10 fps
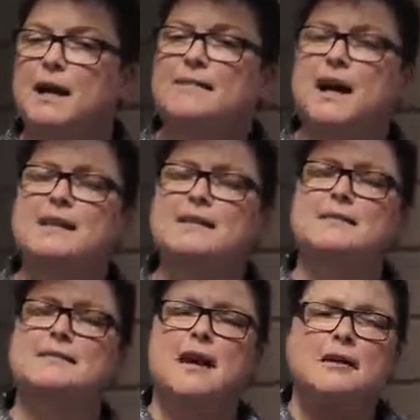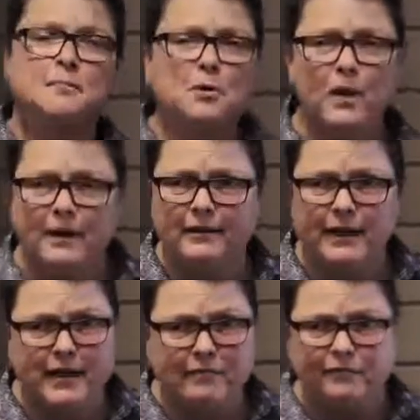And that is a terrible way to
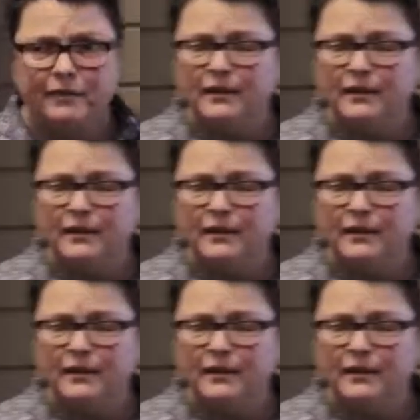live.